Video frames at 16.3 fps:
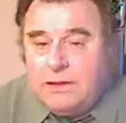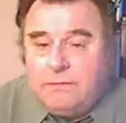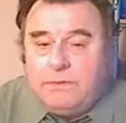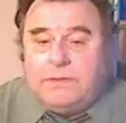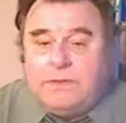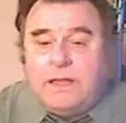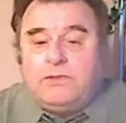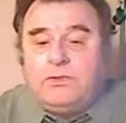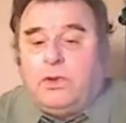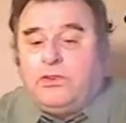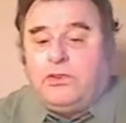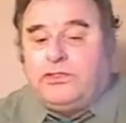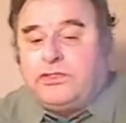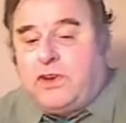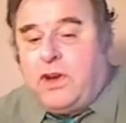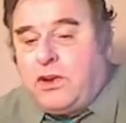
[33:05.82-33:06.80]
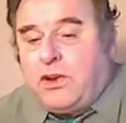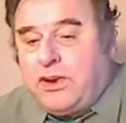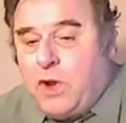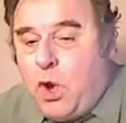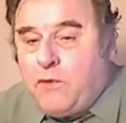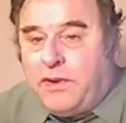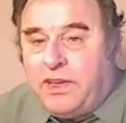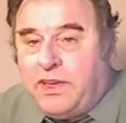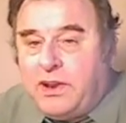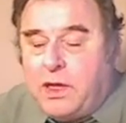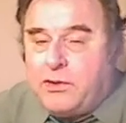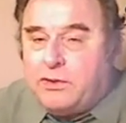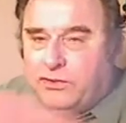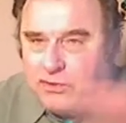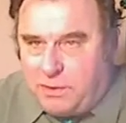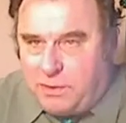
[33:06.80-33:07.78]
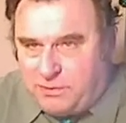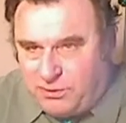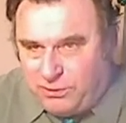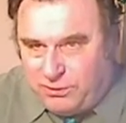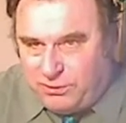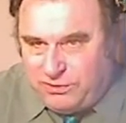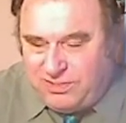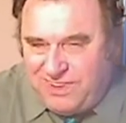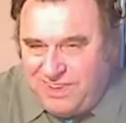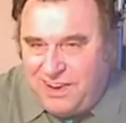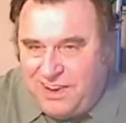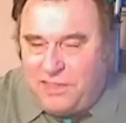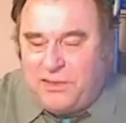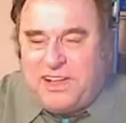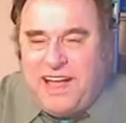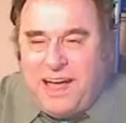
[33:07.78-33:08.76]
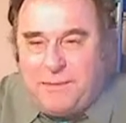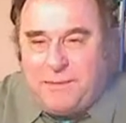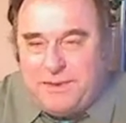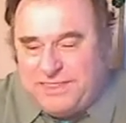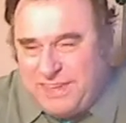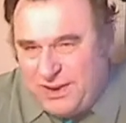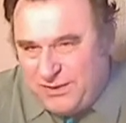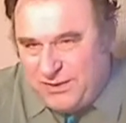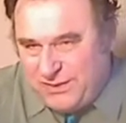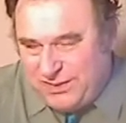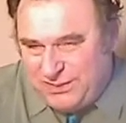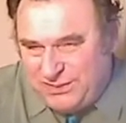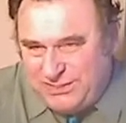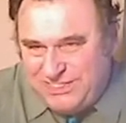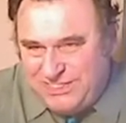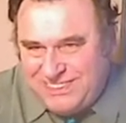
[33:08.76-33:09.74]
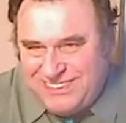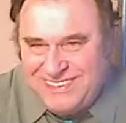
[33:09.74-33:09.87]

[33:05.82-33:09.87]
But that's all skirted over in other scriptures and other commentaries.